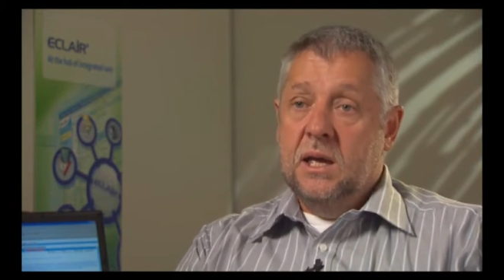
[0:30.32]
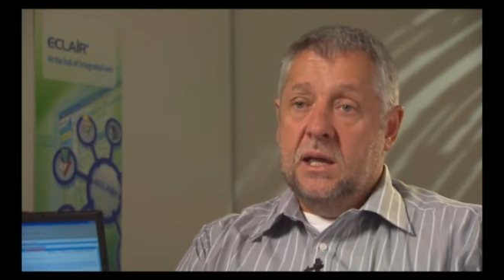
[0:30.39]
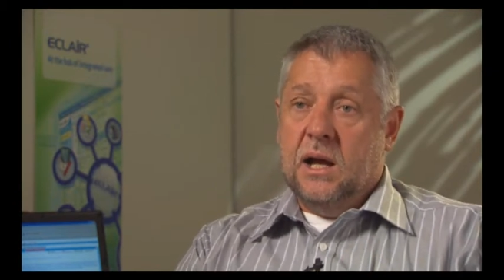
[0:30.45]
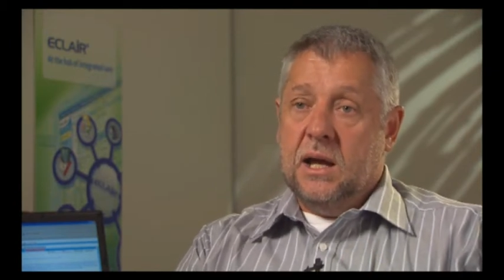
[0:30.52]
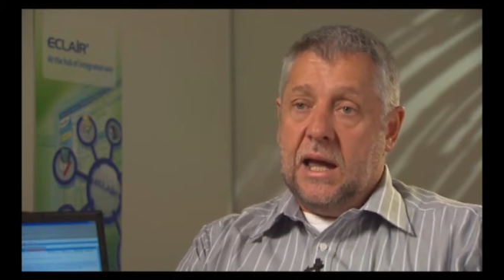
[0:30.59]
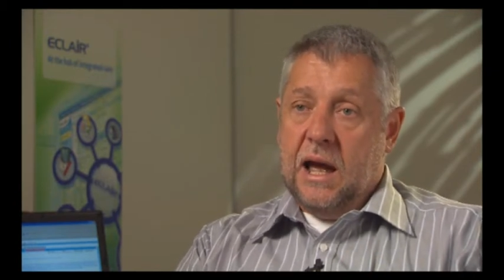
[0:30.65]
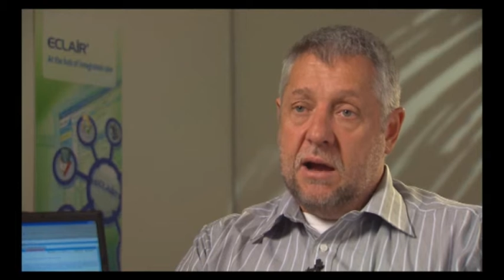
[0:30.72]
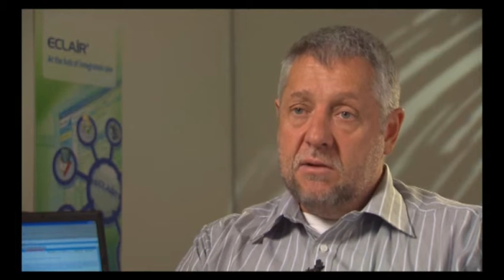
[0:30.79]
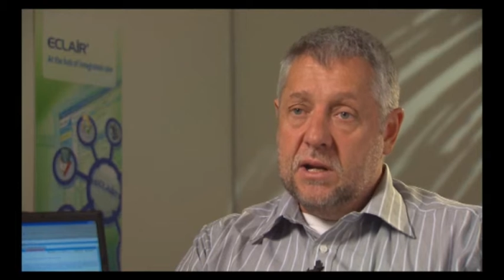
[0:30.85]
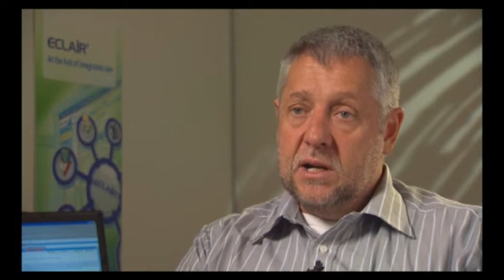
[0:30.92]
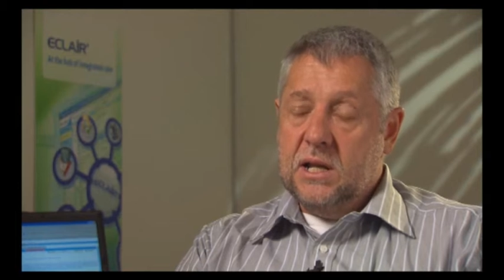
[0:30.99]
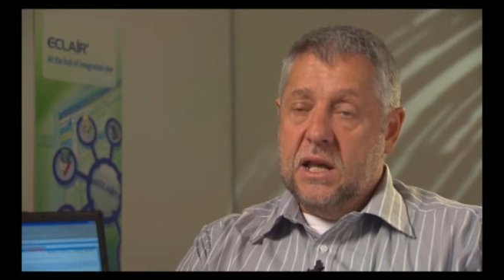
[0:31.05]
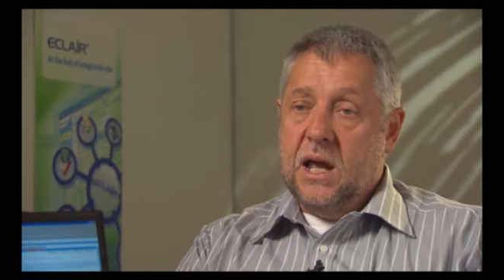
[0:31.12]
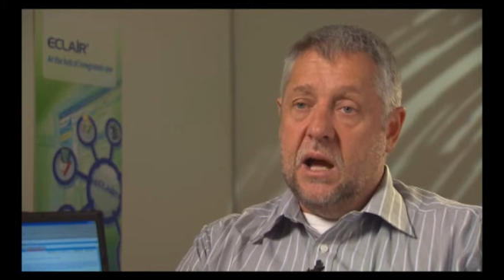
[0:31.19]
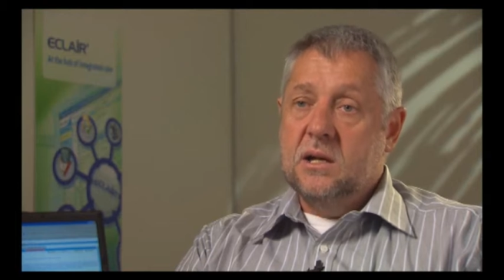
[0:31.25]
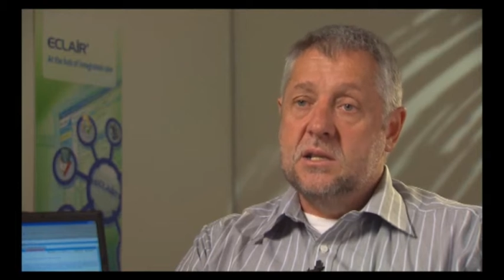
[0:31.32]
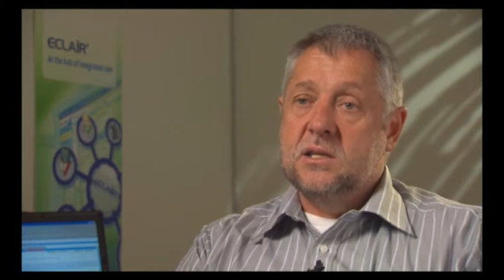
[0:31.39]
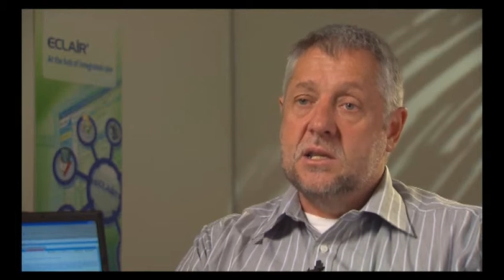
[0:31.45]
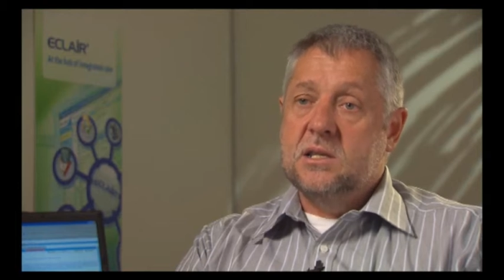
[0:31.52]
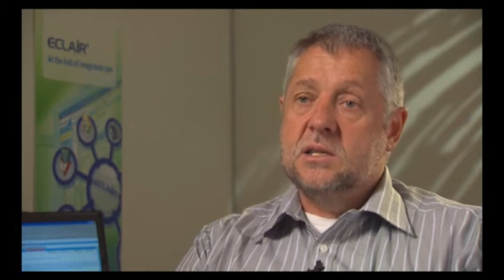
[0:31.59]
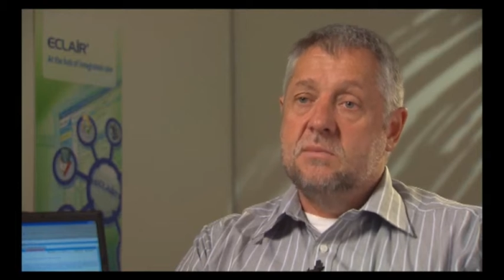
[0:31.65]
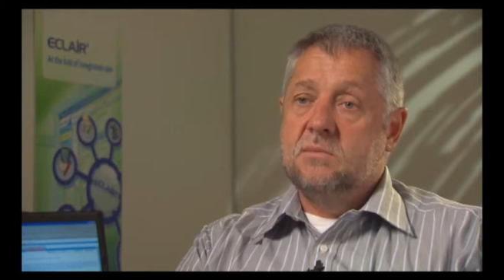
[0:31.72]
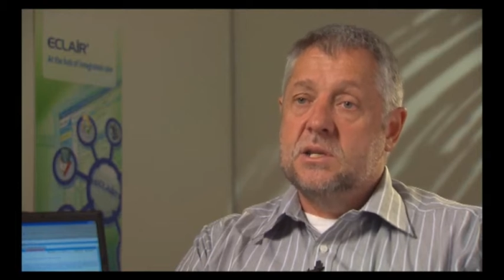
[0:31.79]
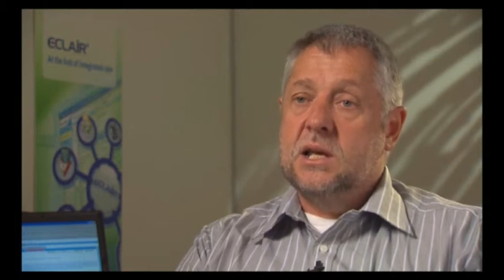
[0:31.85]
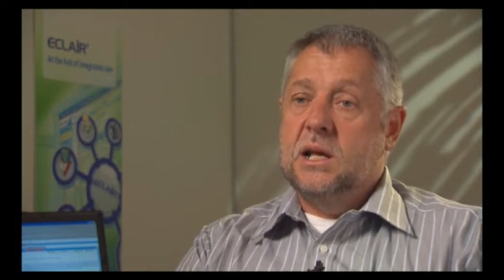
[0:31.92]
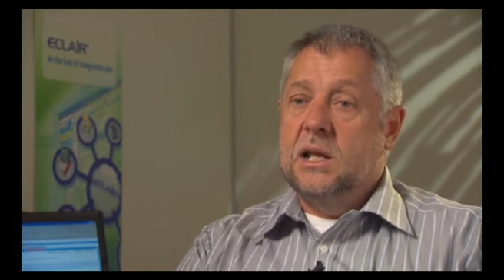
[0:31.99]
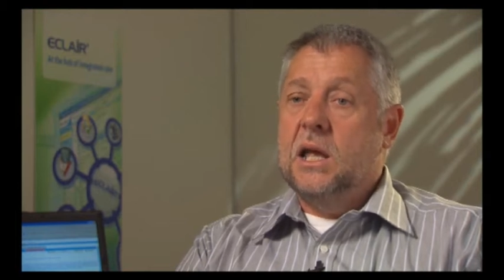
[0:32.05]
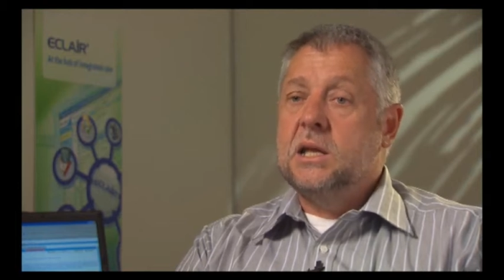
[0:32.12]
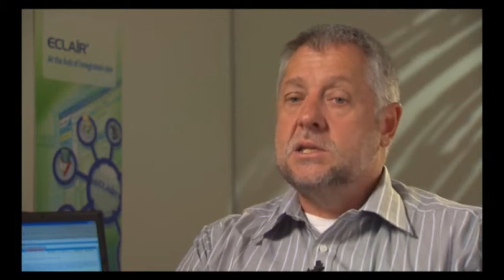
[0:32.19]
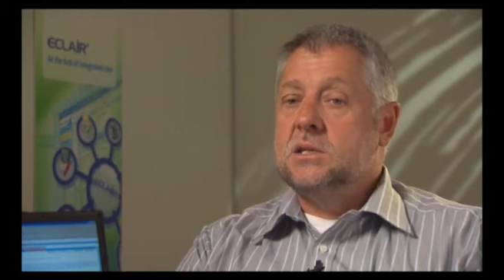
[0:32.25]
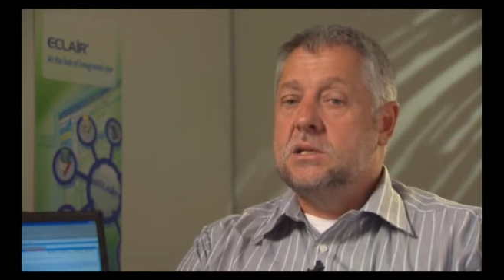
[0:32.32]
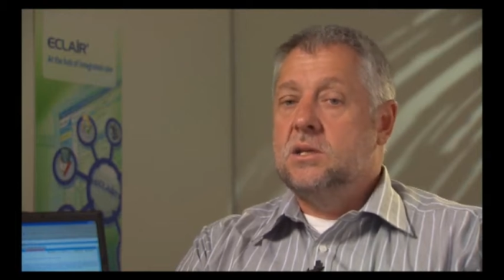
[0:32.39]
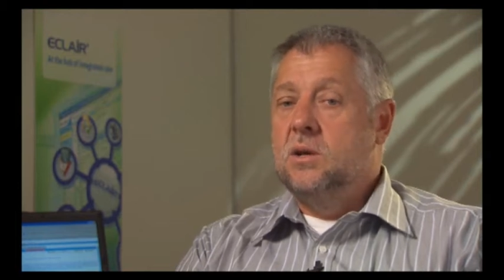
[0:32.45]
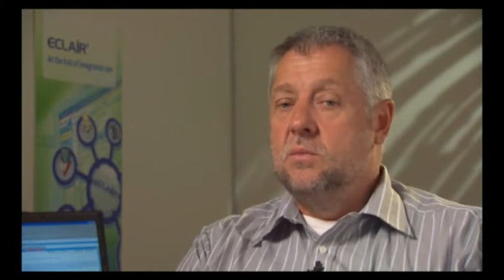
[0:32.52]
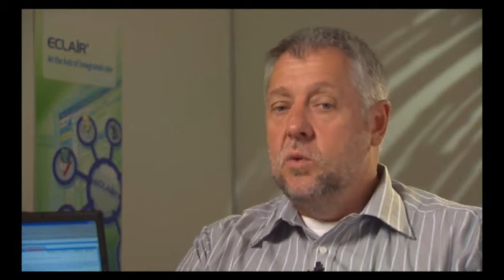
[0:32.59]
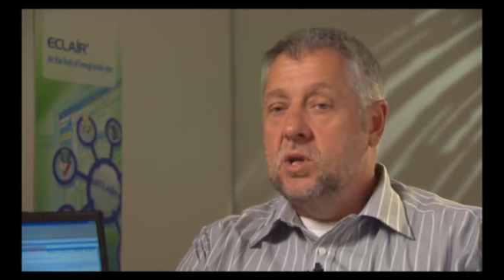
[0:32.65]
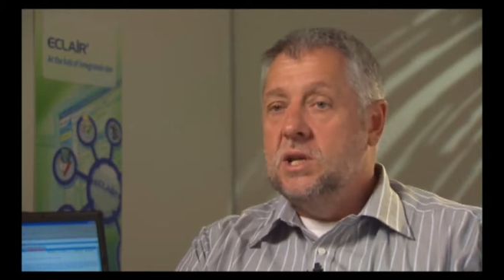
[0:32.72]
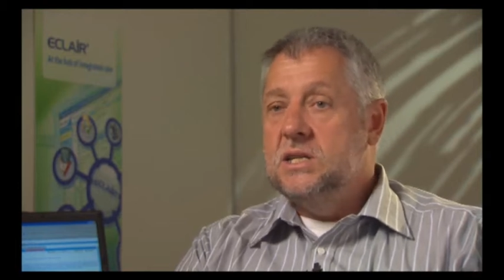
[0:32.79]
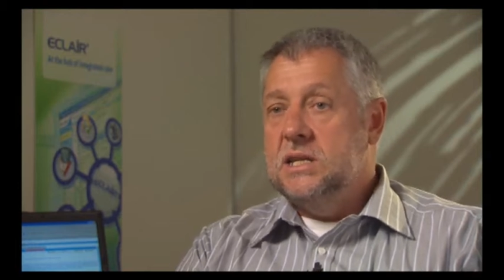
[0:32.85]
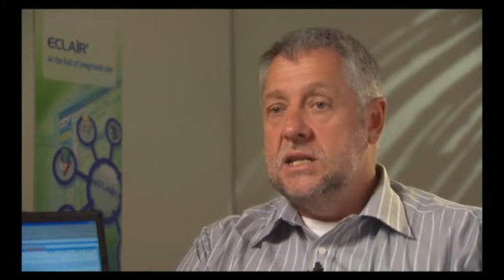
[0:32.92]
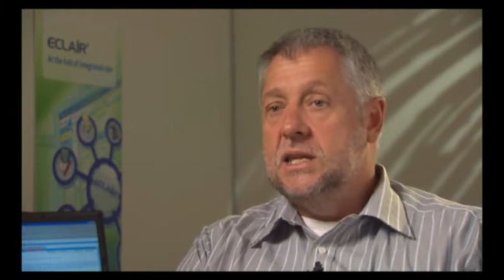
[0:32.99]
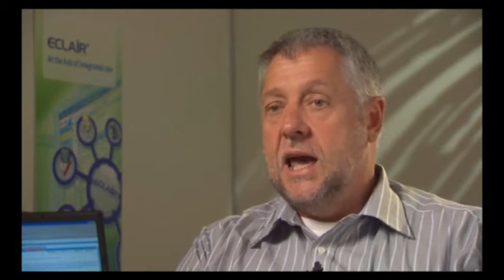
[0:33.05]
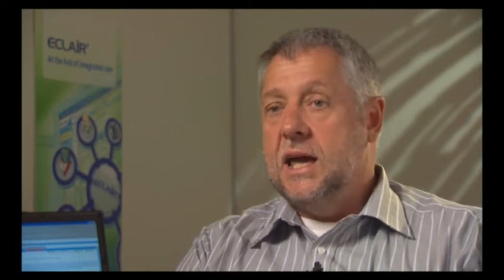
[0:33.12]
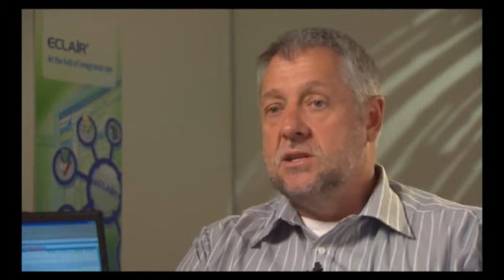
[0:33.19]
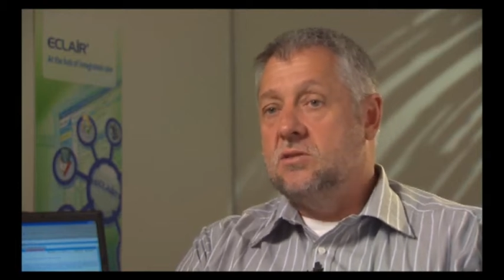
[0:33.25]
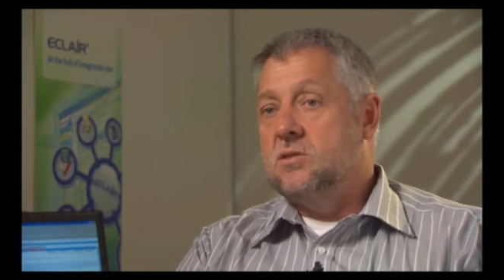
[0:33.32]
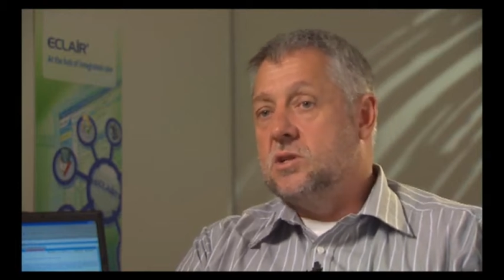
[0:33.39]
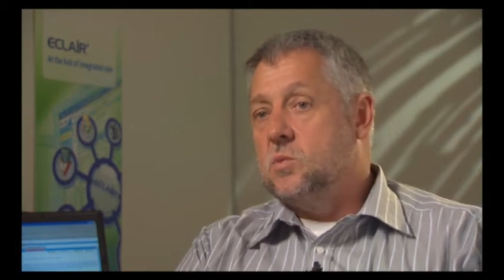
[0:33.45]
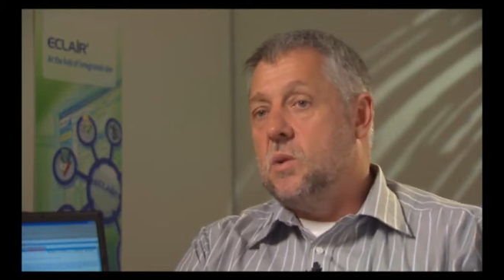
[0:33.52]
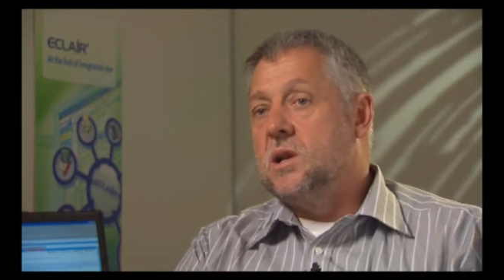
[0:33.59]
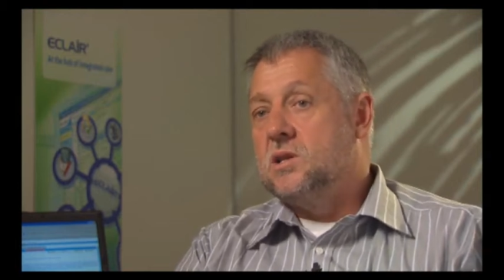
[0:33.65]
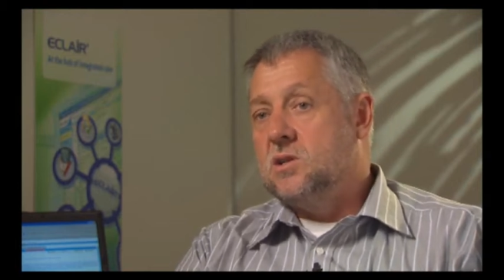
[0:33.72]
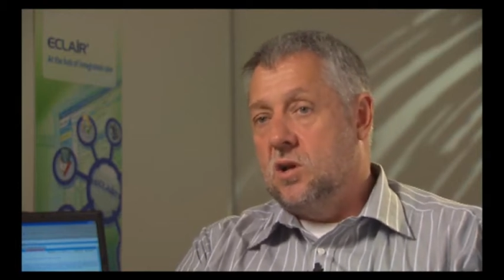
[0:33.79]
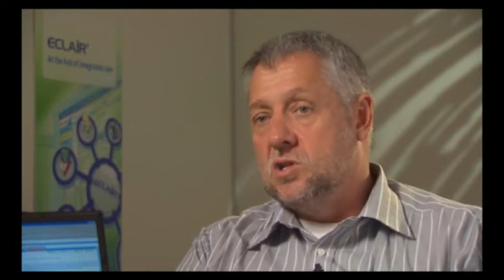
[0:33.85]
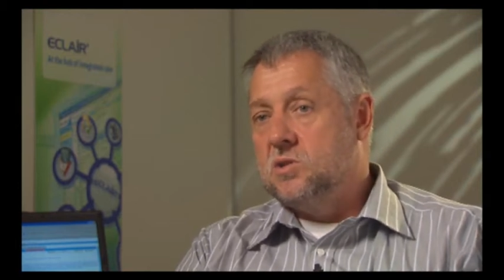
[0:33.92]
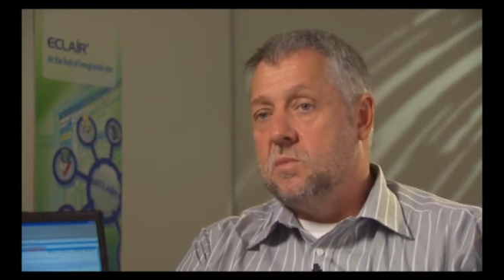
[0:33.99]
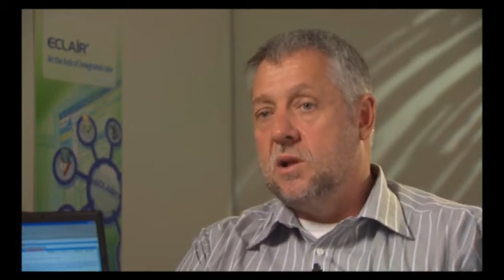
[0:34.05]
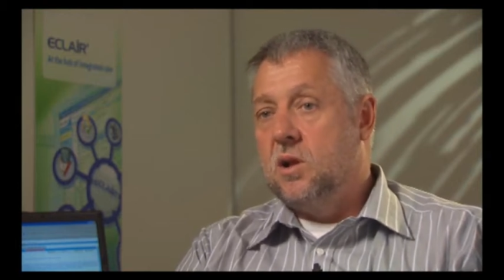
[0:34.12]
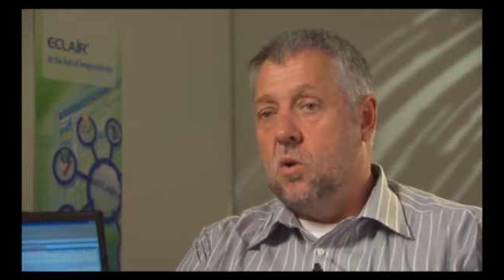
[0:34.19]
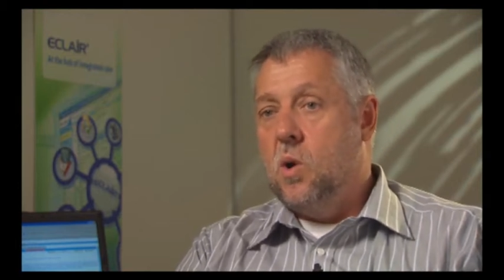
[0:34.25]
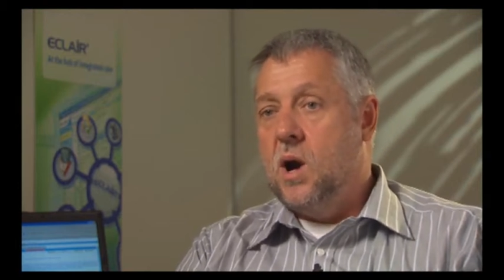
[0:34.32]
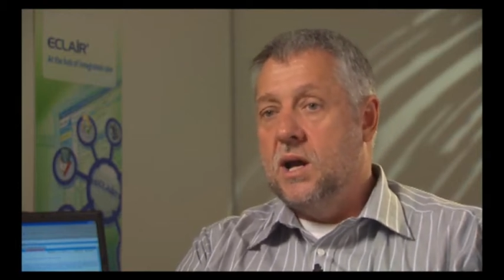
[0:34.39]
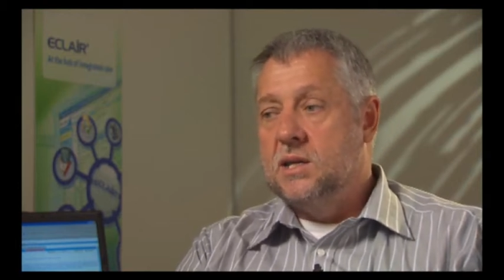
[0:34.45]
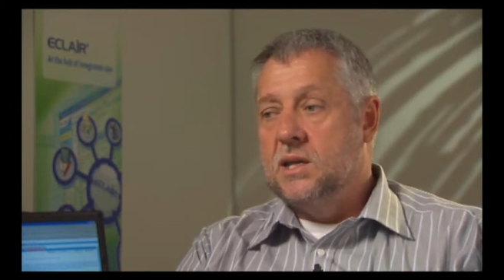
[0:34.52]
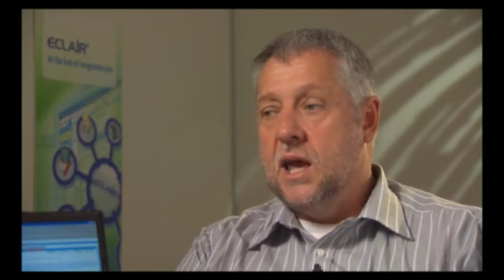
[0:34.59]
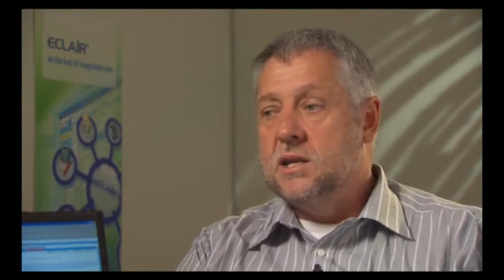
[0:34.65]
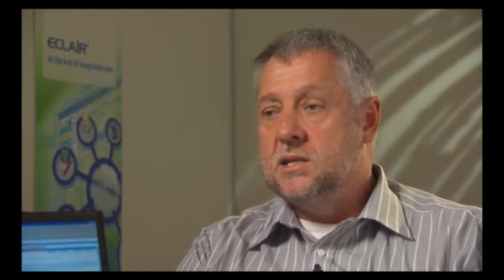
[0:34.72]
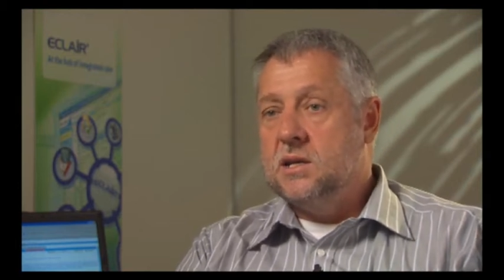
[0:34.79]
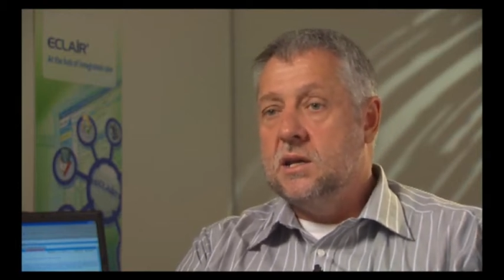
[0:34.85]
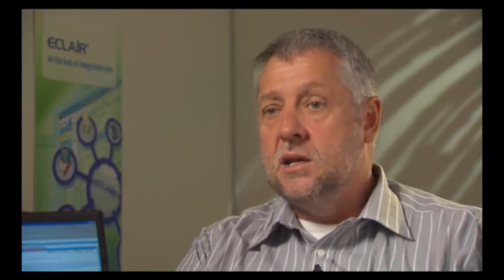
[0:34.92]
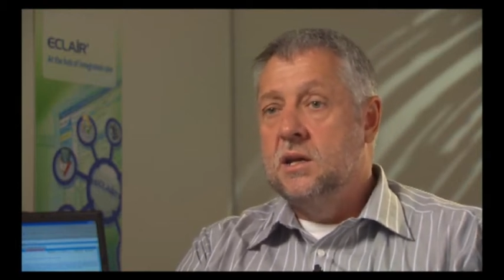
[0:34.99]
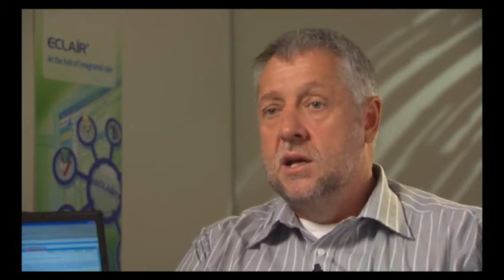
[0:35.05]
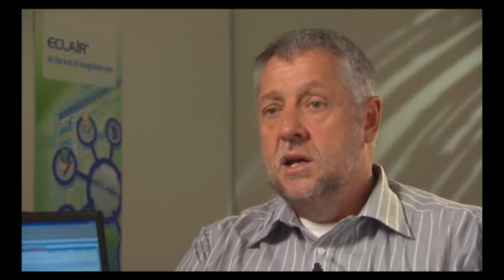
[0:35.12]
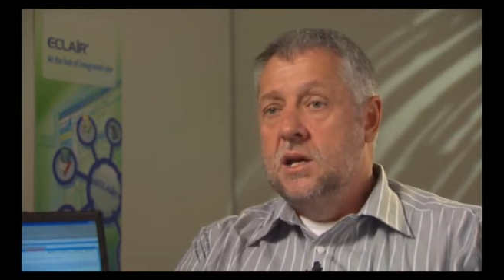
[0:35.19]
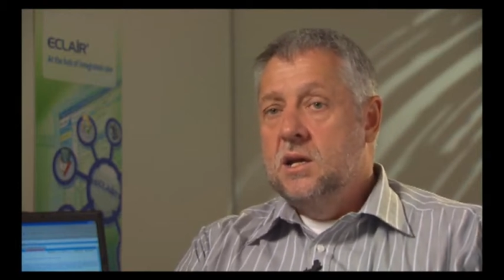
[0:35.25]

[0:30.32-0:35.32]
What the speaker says: Now, currently, our systems collect community data as well as hospital-acquired data.